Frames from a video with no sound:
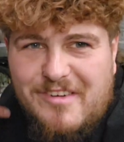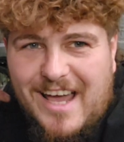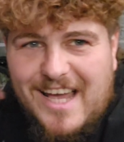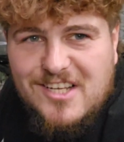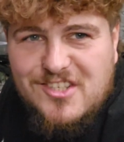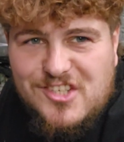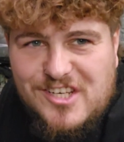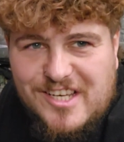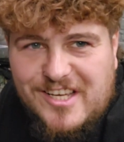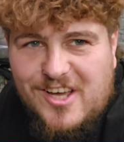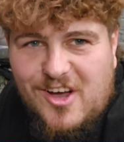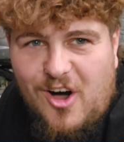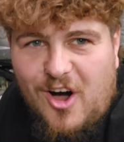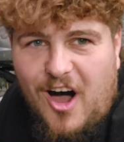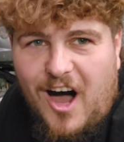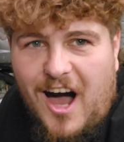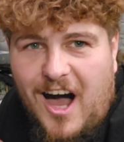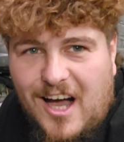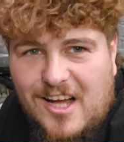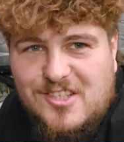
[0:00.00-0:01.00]
I've actually
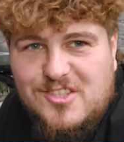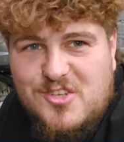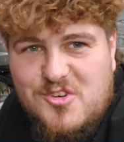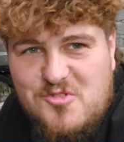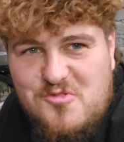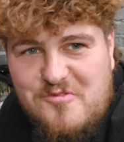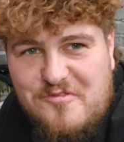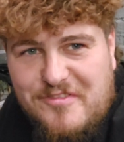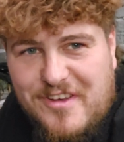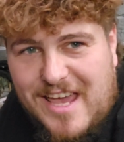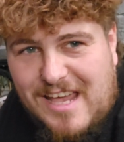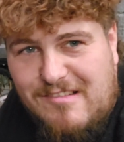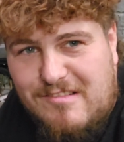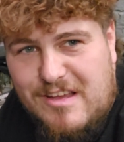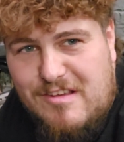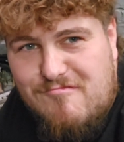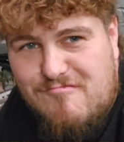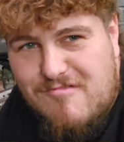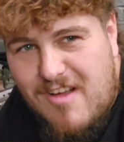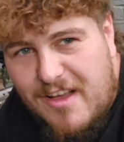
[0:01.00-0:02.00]
got are two
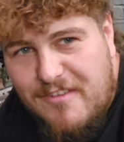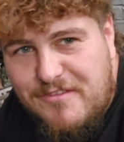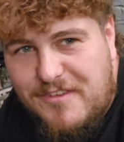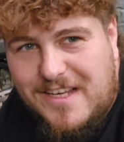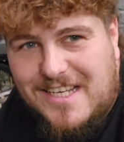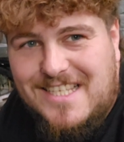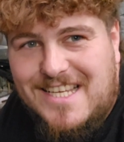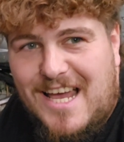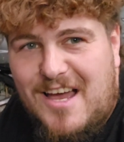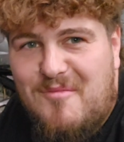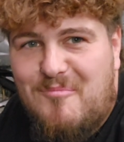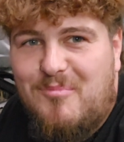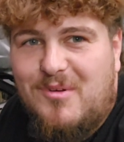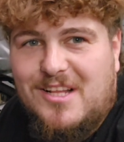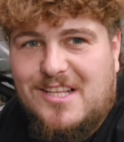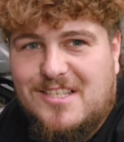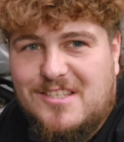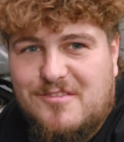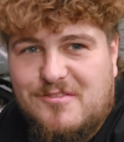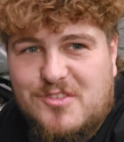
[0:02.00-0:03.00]
very rough
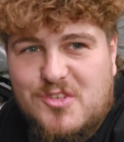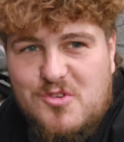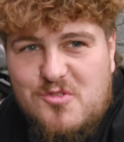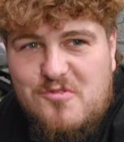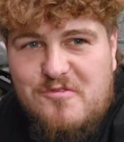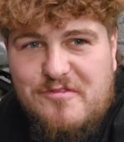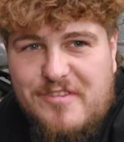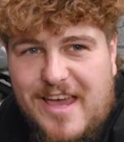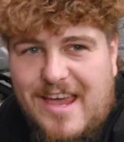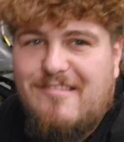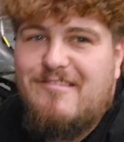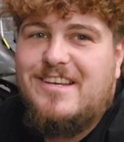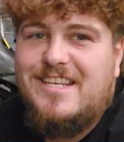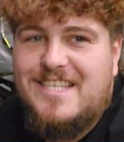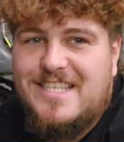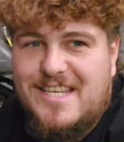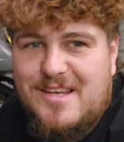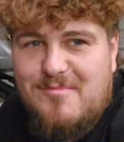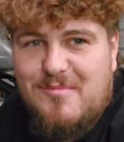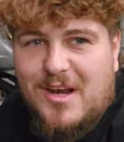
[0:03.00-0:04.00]
examples of two very
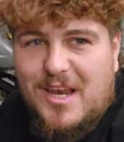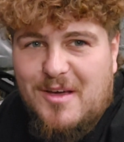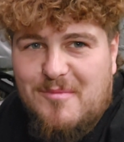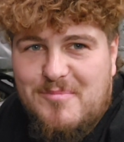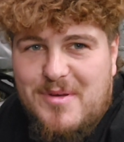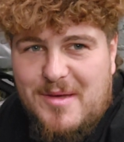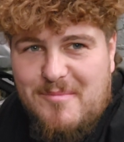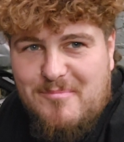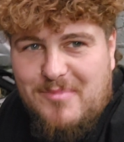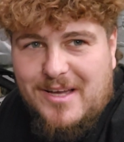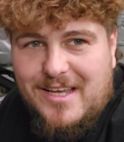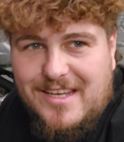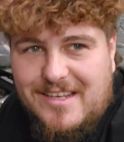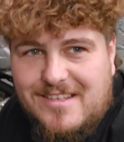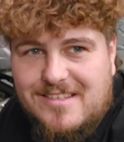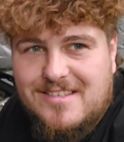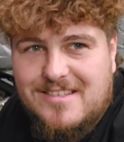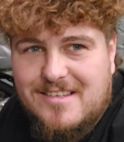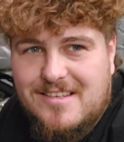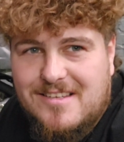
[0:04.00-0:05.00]
similar pit
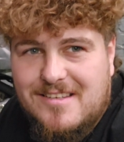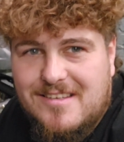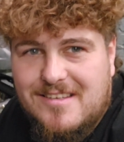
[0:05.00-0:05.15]
bikes.